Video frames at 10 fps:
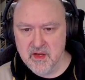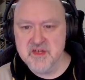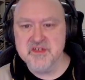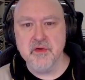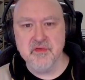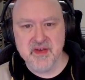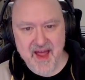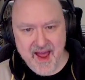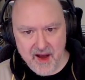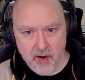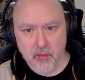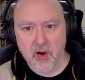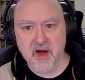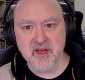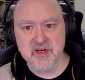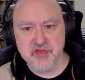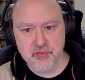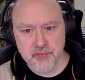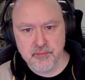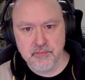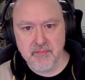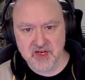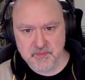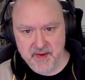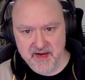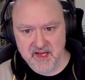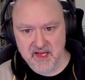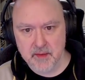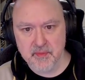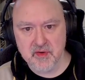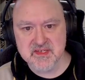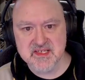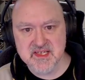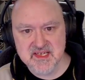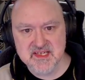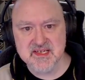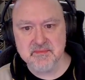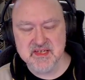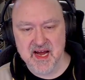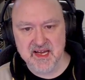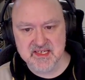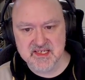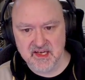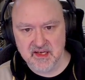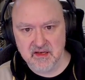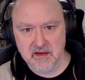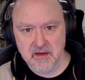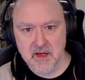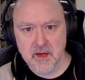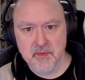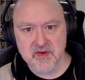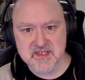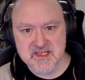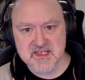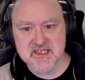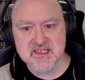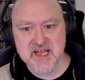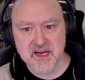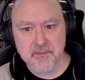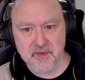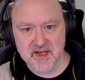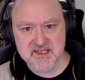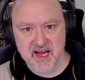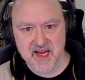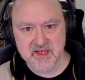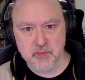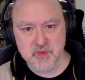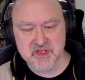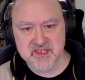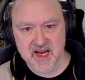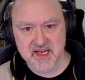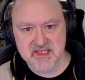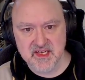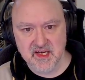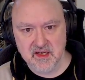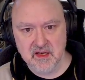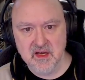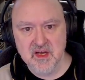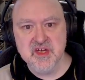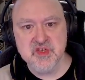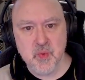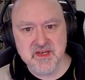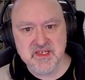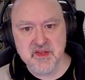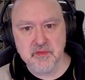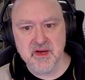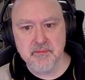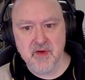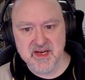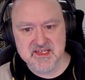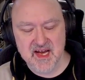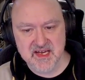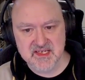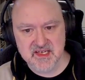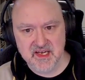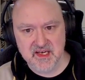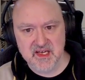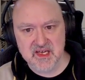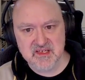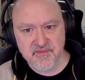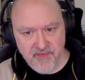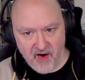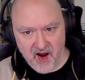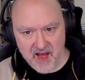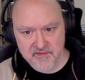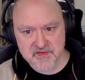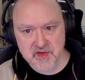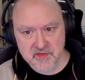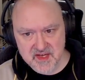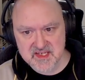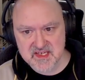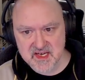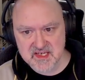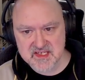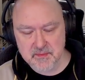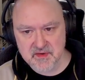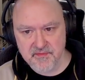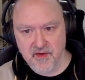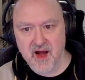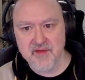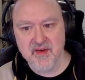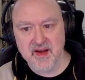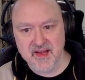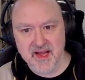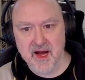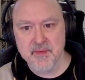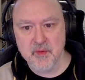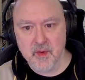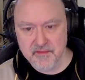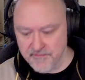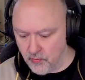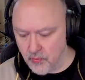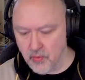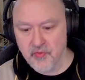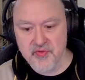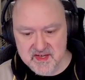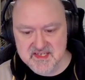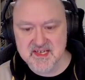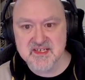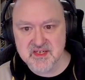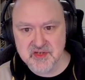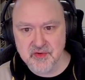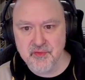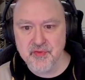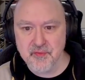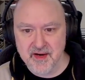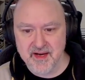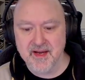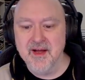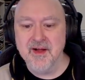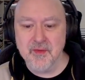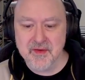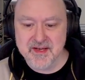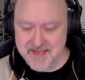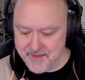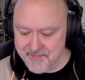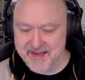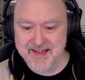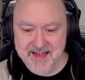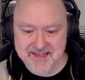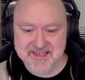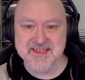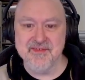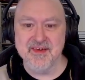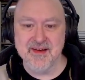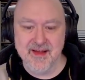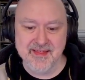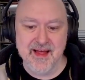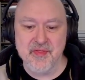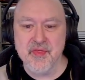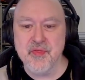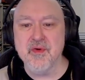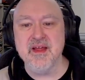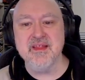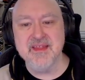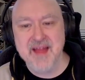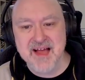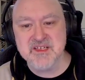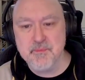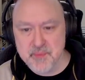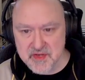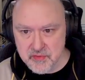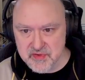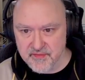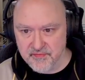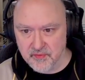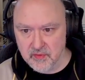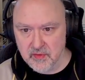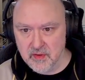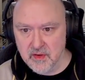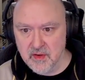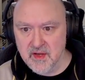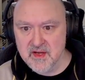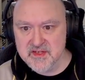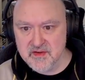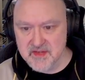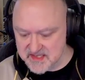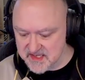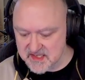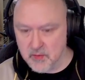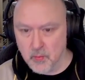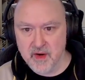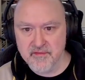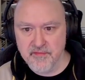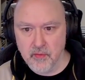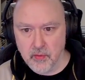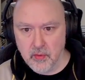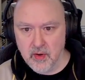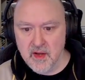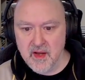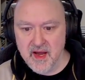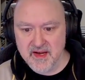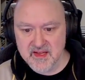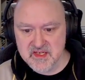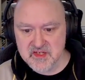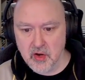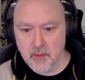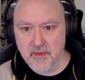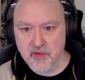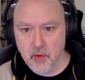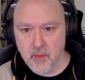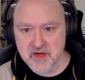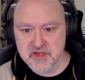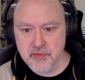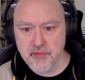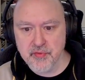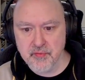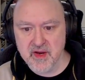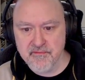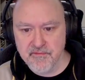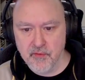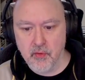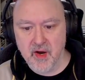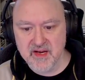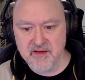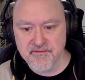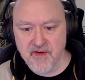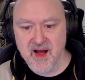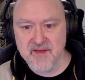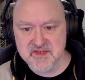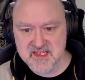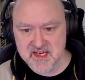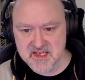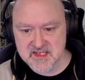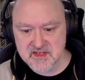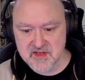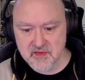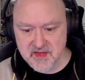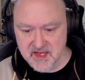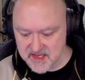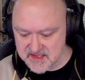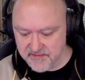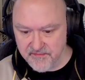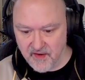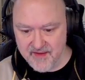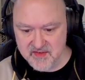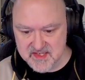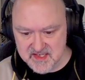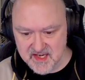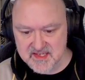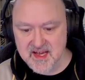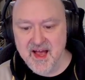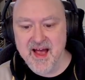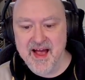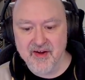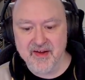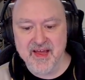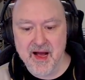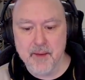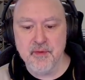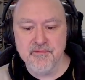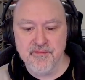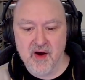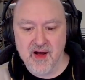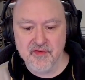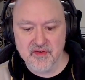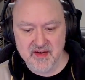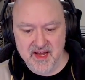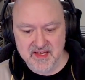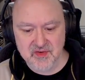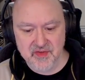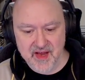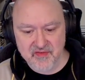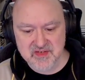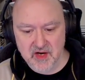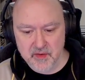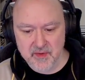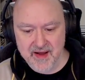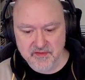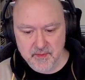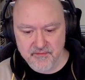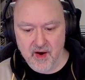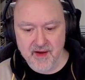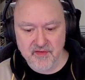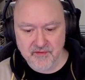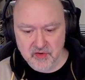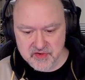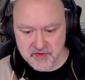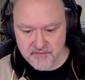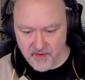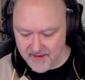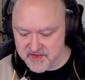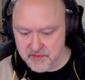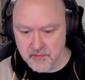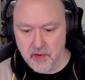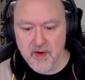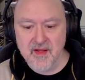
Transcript: So now I can do much better here because these sum to eighteen, because this is ten plus eight, which is eighteen. twenty-three minus eighteen is five. So these need to sum to five, and it can't be one, four. This is a two, three, looking down, making that seven and that the three. That's beautiful. So this is a one, four, and in this column I've got one, two, three, four, I need five, six. So these are five and six, and I can't put five on an X, or the other side would have to be five, and I've got two fives in the row.